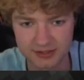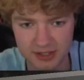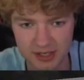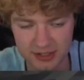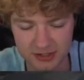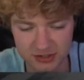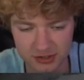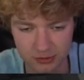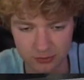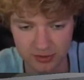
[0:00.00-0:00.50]
kind
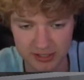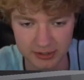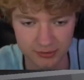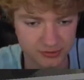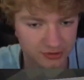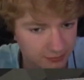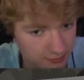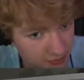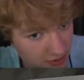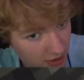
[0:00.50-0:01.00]
of surreal
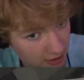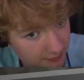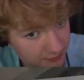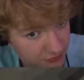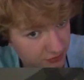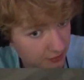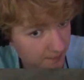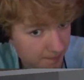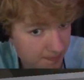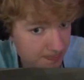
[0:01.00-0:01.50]

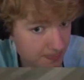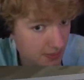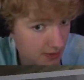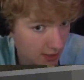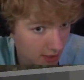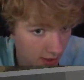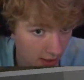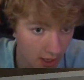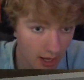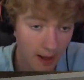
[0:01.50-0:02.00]
sometimes.
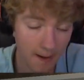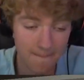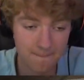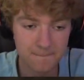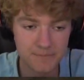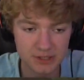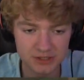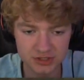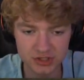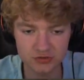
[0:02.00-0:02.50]

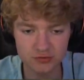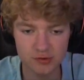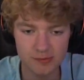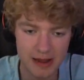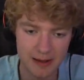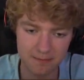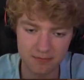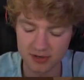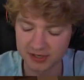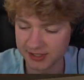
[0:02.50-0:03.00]
But just
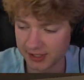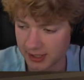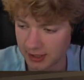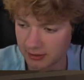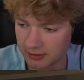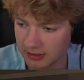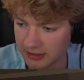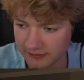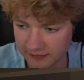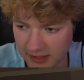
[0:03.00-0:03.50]
remembering, you
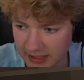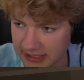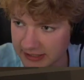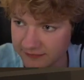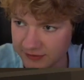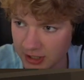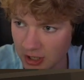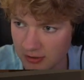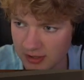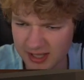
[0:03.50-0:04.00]
know, if
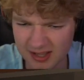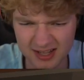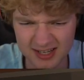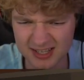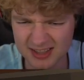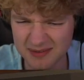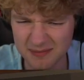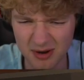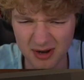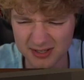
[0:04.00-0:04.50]
you don't like
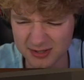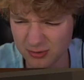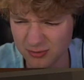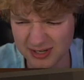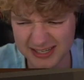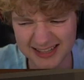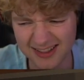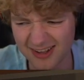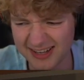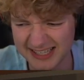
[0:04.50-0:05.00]
it, then I don't
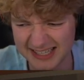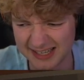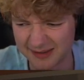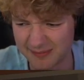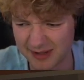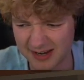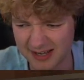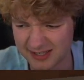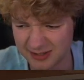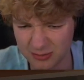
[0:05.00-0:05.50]
really like it,
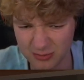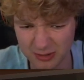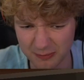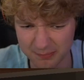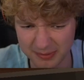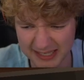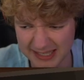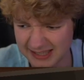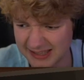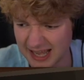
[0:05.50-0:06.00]
man. I don't want to
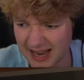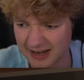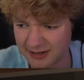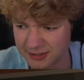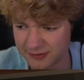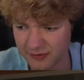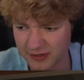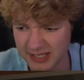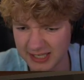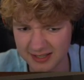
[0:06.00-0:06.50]
be there.
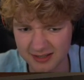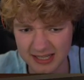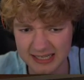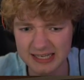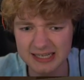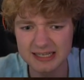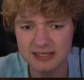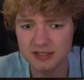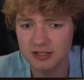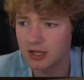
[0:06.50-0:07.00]
It's fucking like
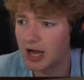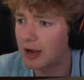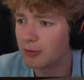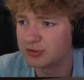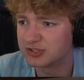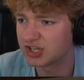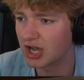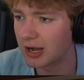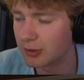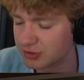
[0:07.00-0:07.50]
I
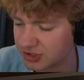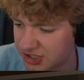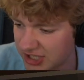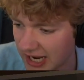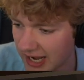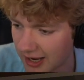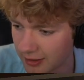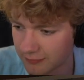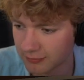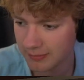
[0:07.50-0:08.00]

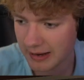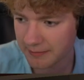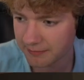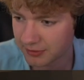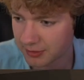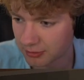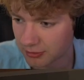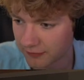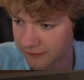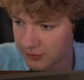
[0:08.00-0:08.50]
remember
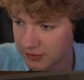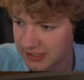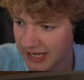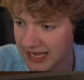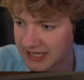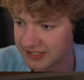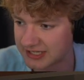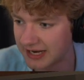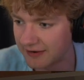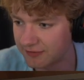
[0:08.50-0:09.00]
there were a few
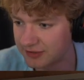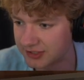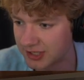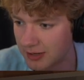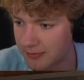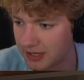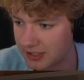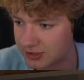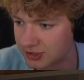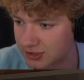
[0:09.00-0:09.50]
days, and every
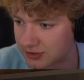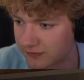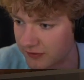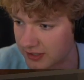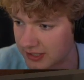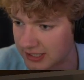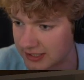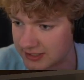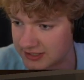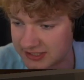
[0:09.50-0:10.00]
time I just
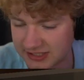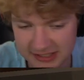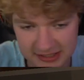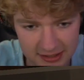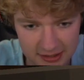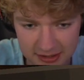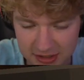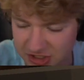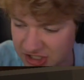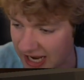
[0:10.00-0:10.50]
fucking
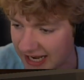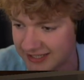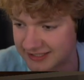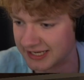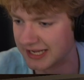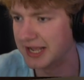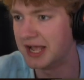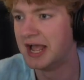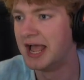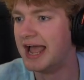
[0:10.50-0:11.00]
checked
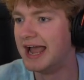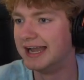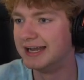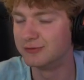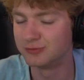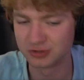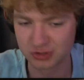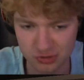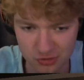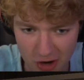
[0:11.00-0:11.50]
it, it
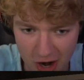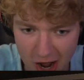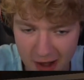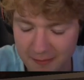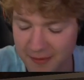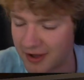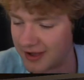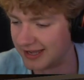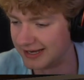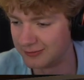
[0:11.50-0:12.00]
was
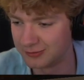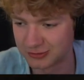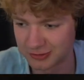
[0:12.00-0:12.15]
drama and it was